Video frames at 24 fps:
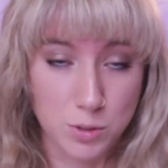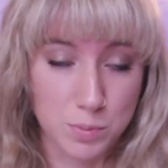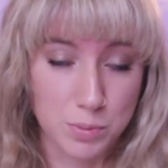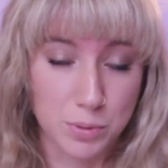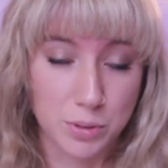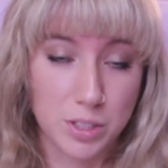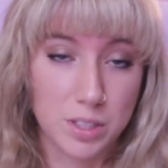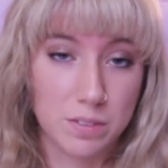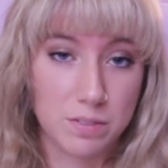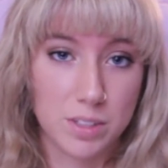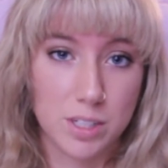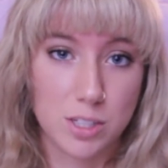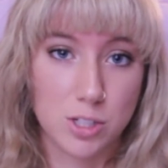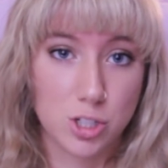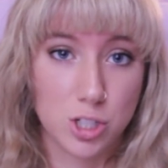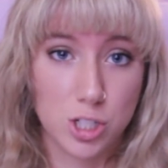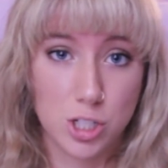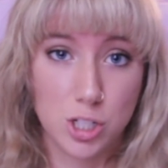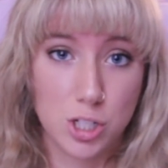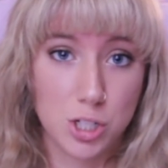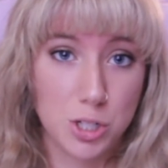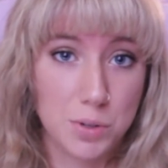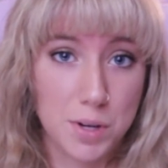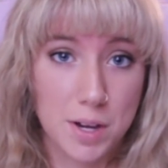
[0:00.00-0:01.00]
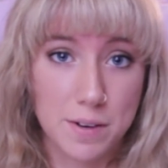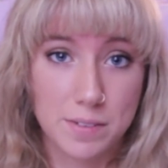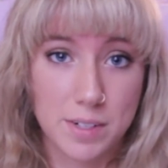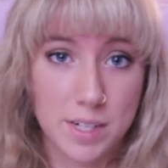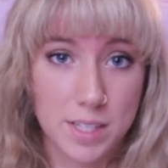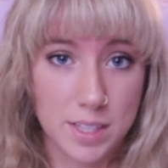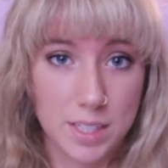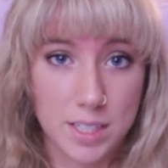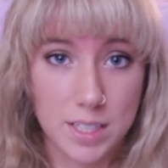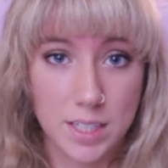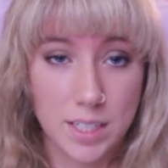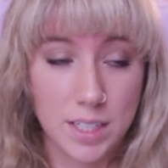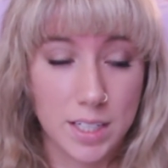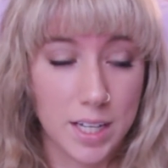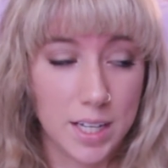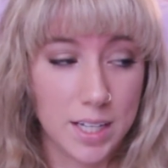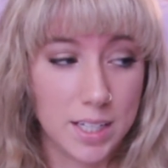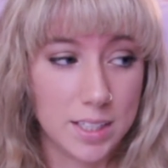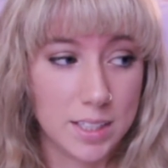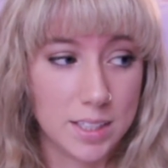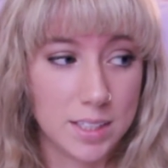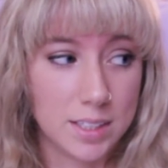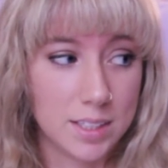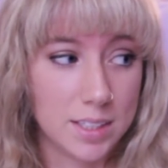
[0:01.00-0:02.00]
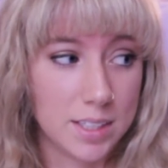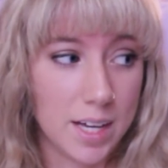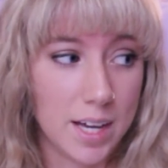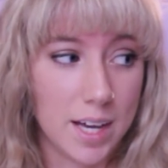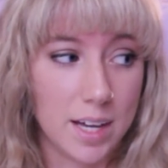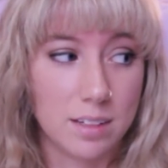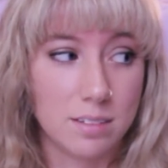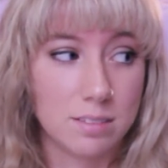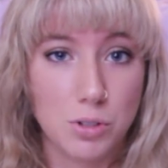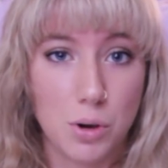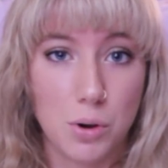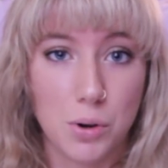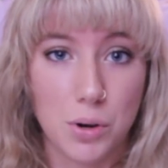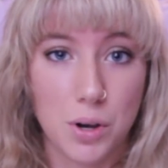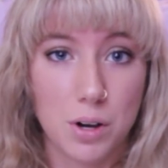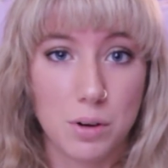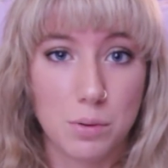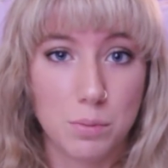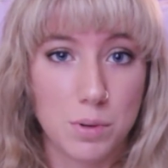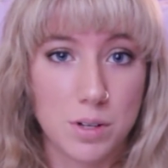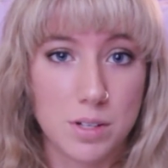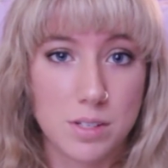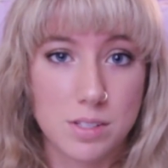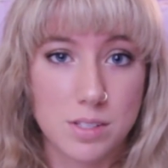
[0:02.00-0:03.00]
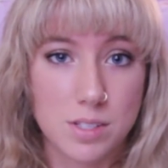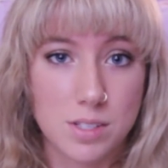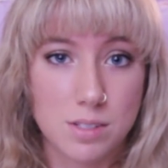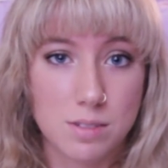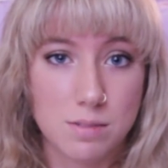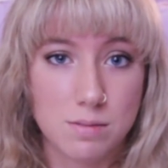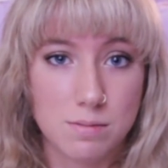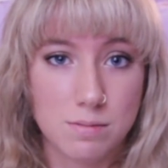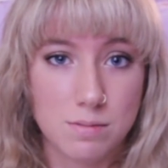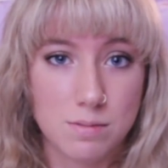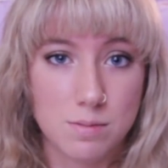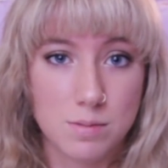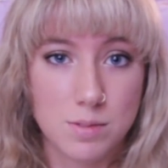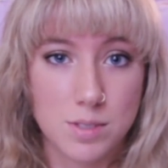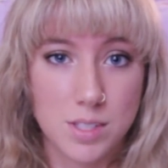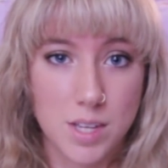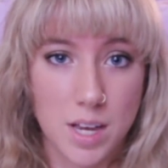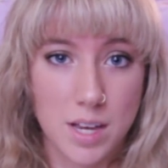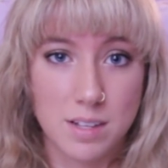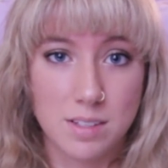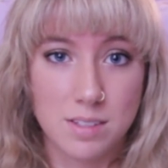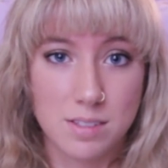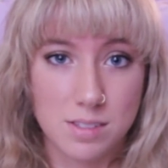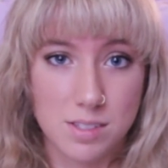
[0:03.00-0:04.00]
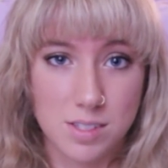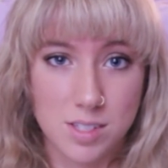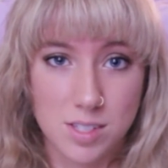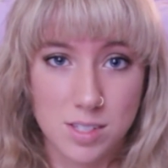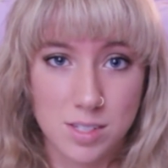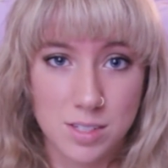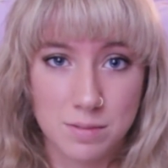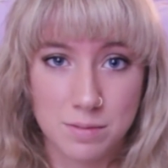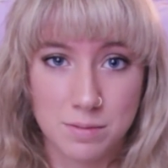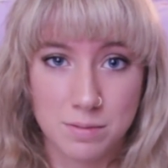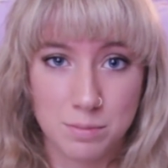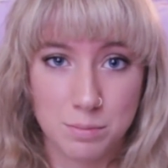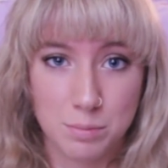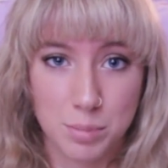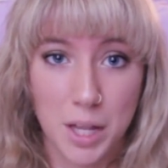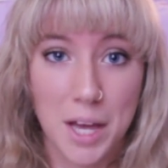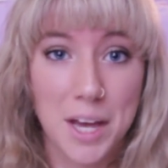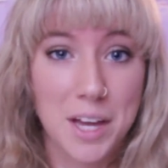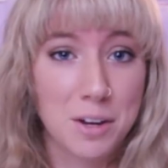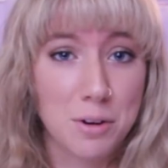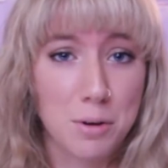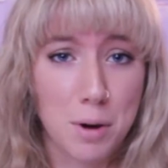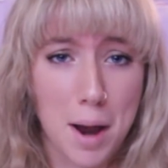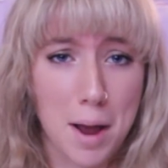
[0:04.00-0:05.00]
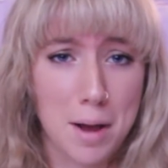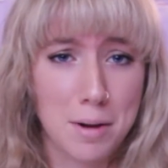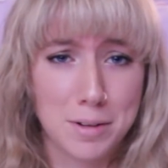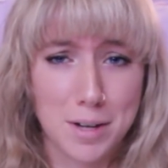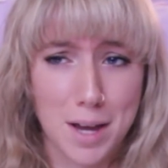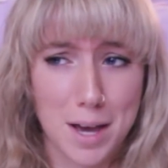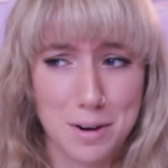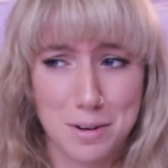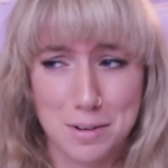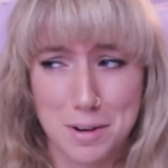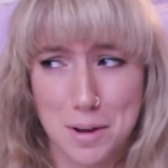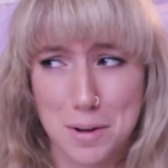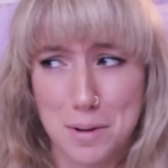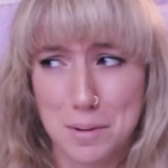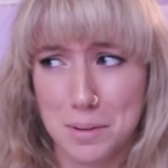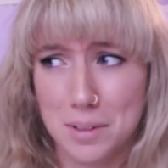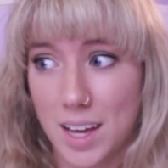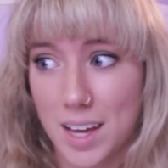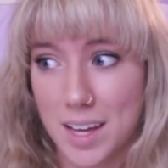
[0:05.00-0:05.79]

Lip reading: believed that she knew everything and that yoga was Satan's playing ground, I don't know,